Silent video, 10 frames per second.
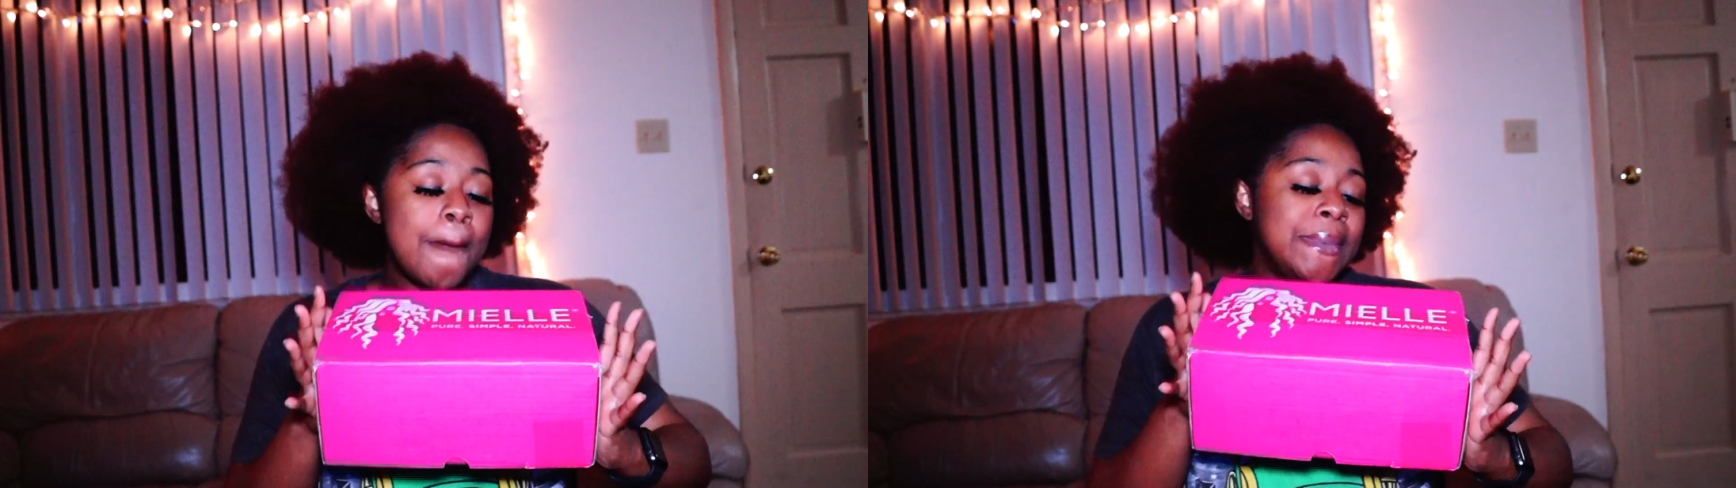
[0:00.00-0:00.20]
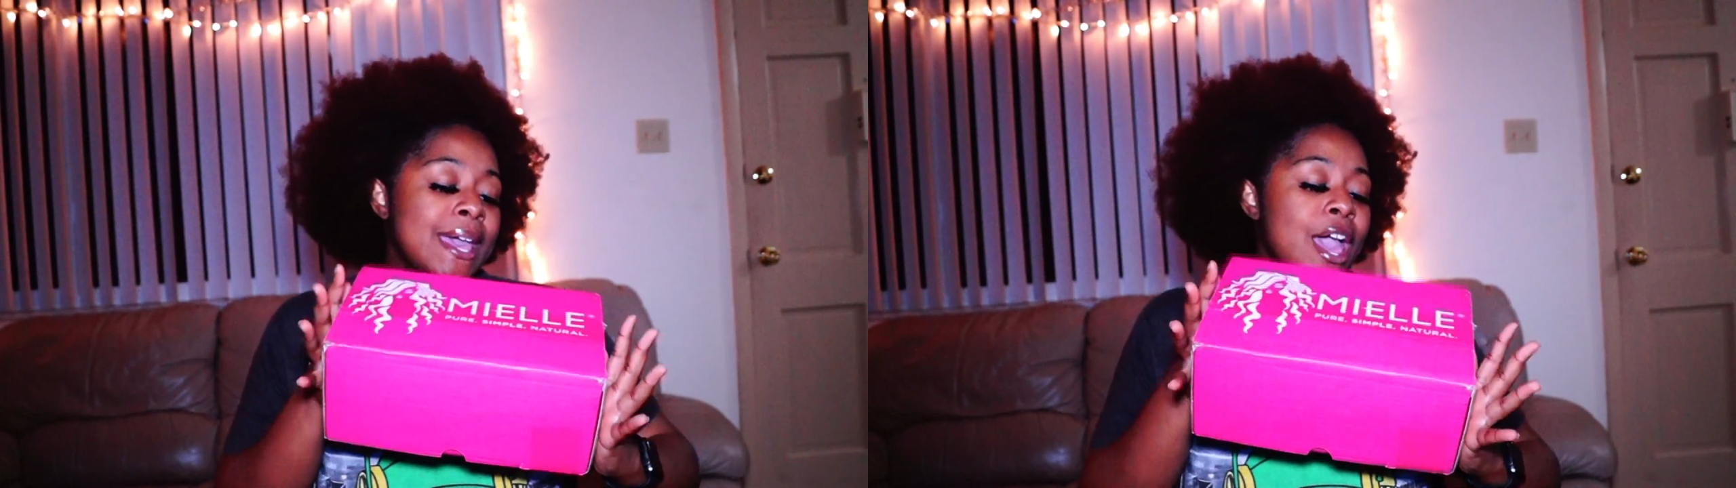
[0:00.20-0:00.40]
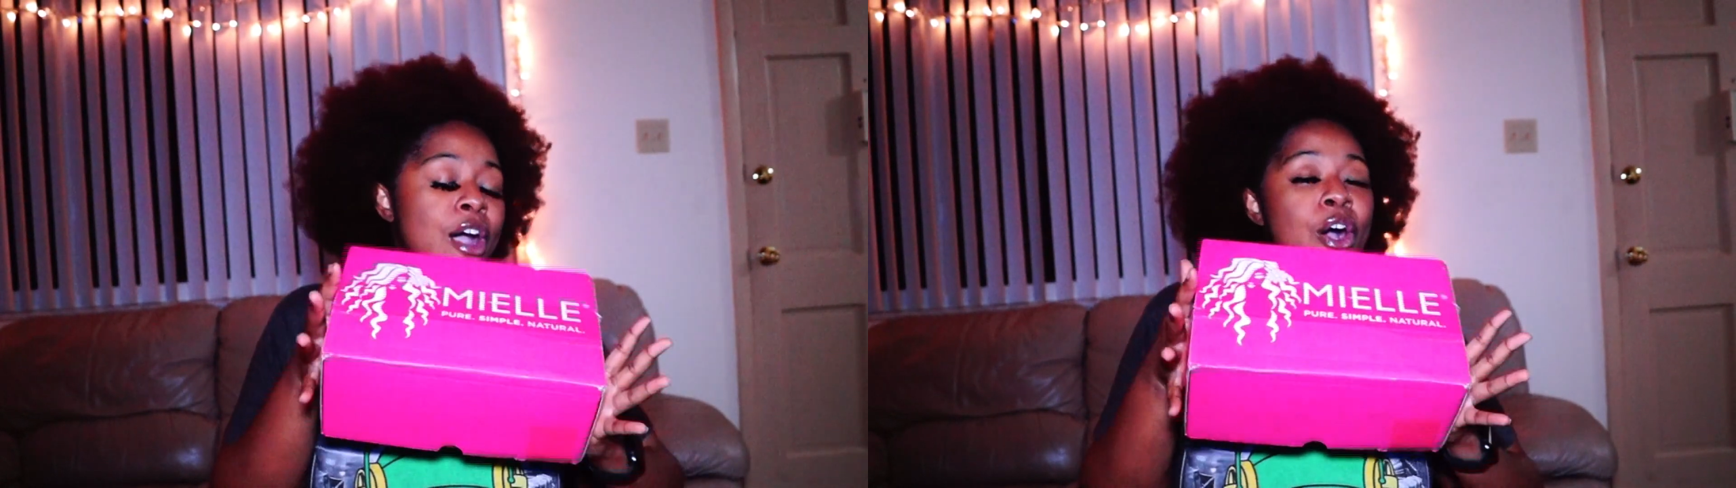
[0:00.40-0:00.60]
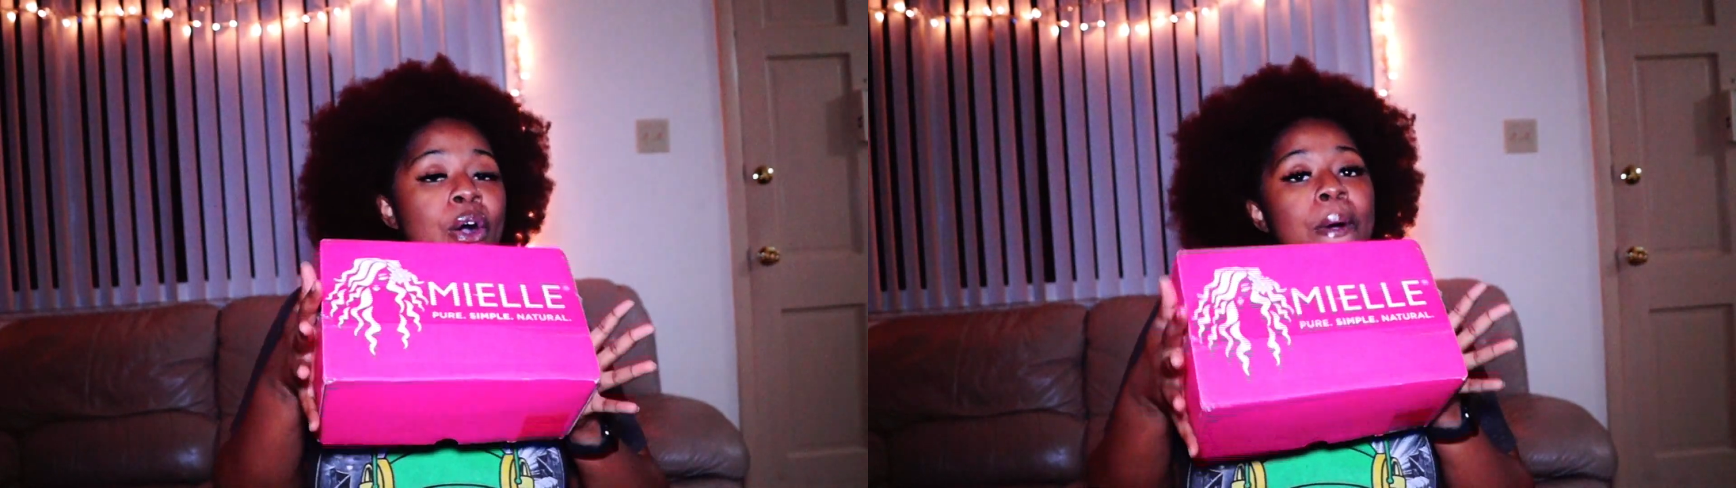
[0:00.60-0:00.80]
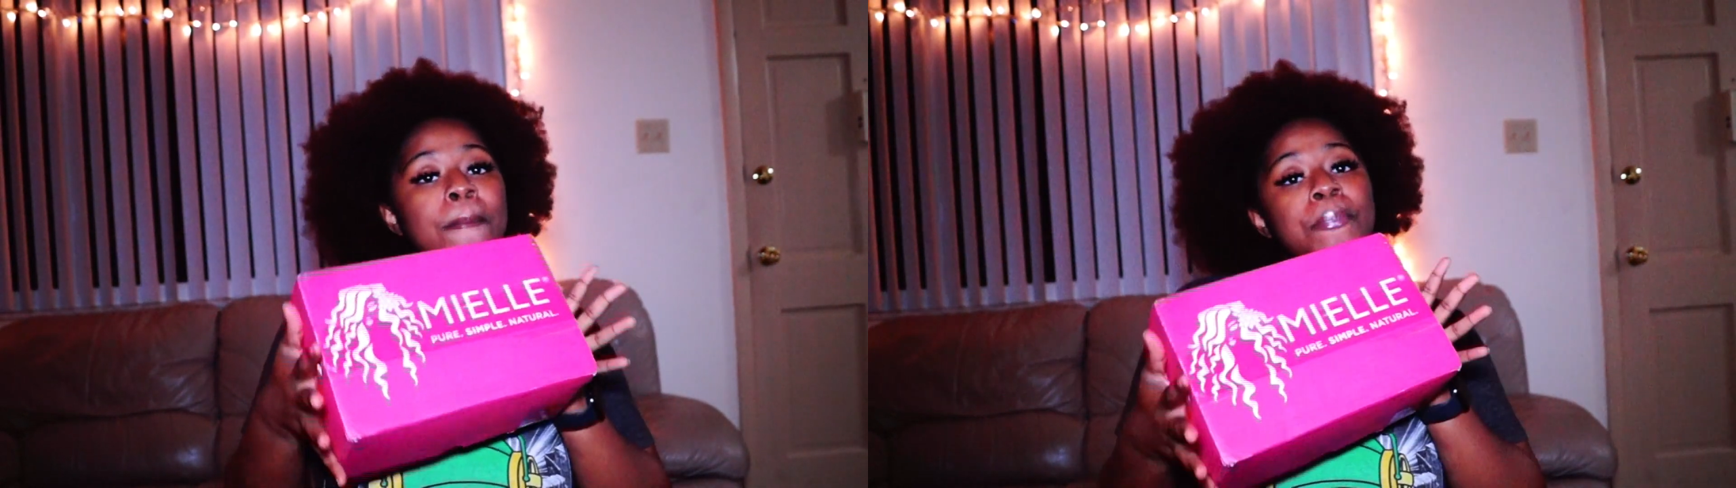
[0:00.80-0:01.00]

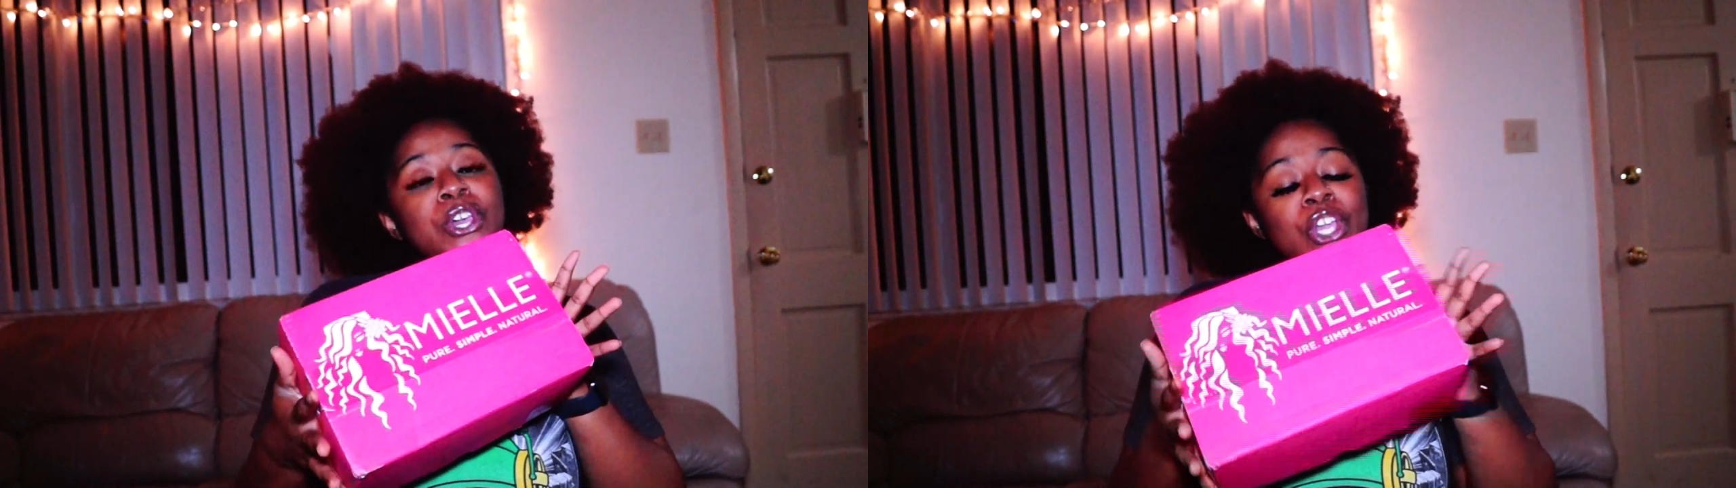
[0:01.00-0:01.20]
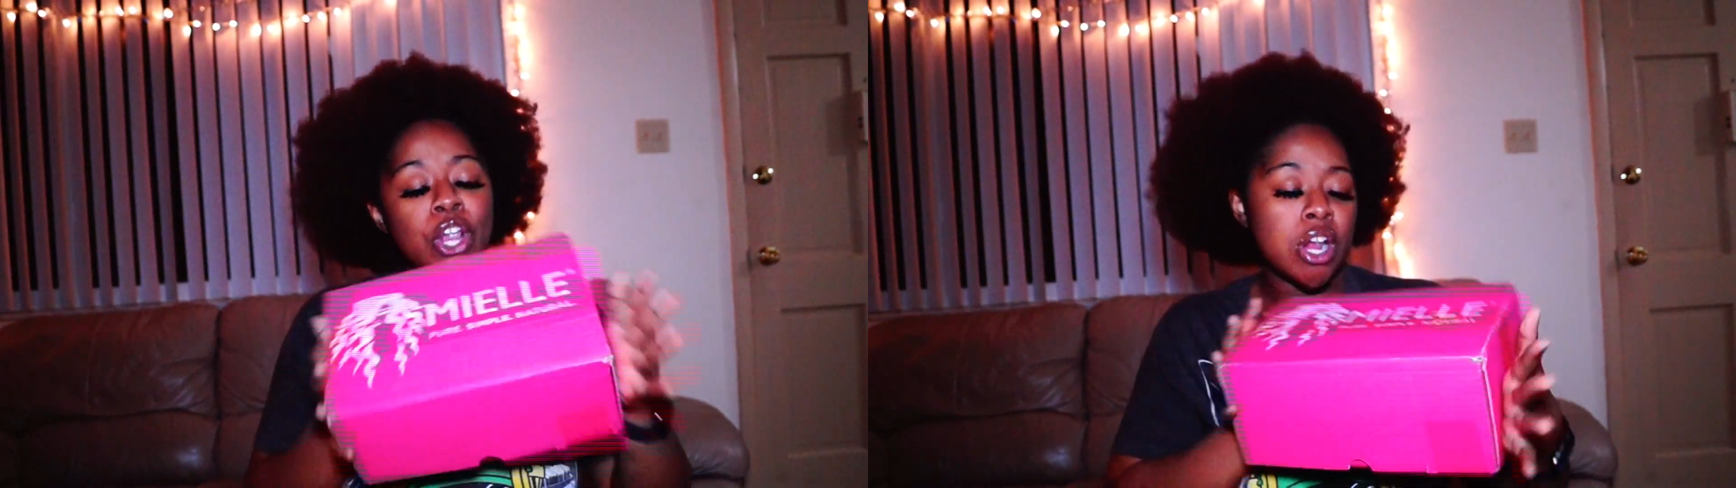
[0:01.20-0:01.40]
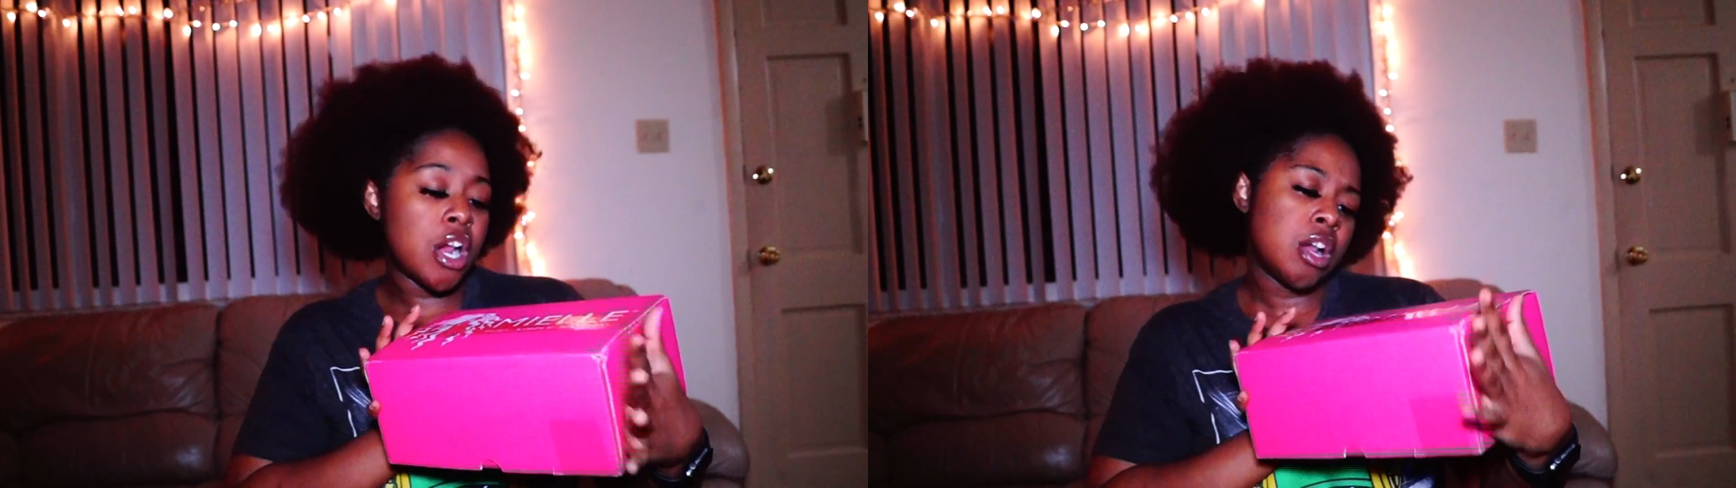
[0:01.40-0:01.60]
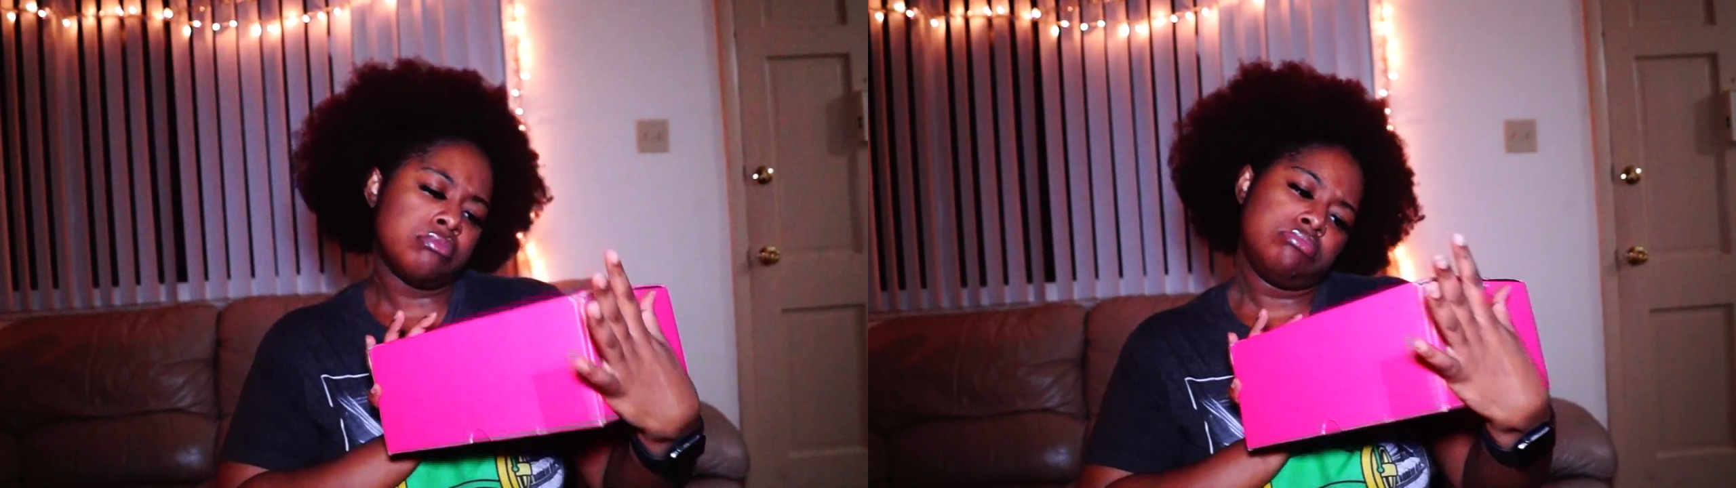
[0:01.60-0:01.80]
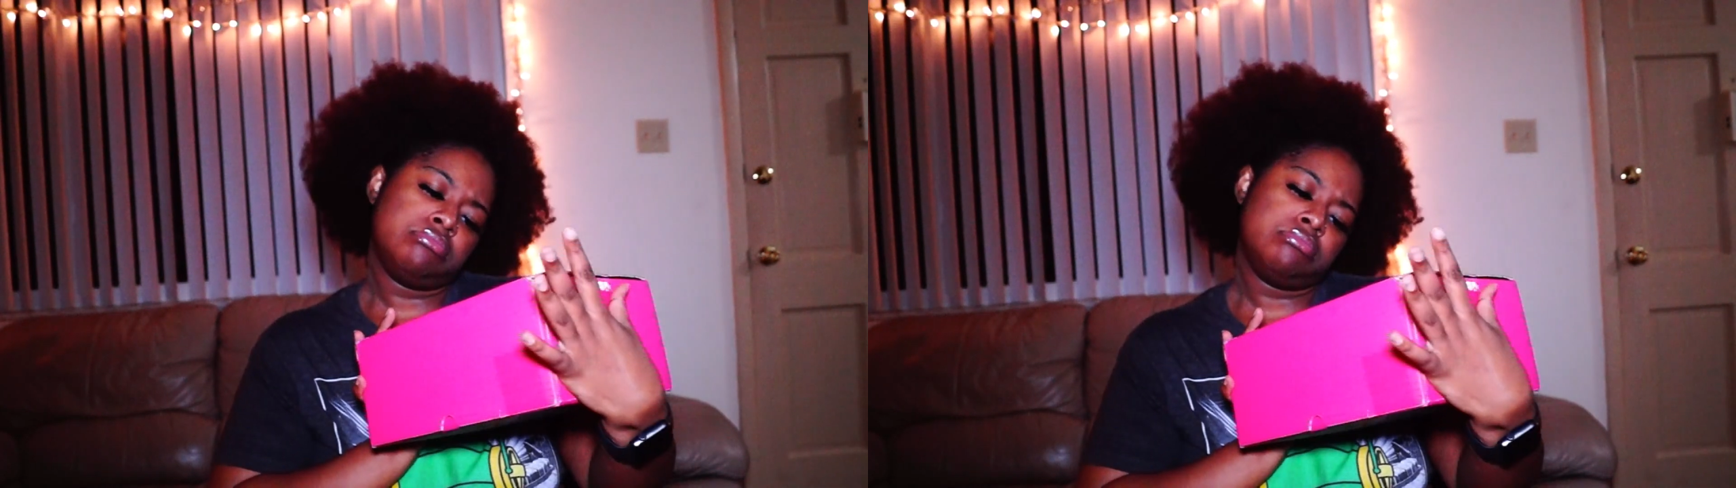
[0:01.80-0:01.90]
Mielle Pure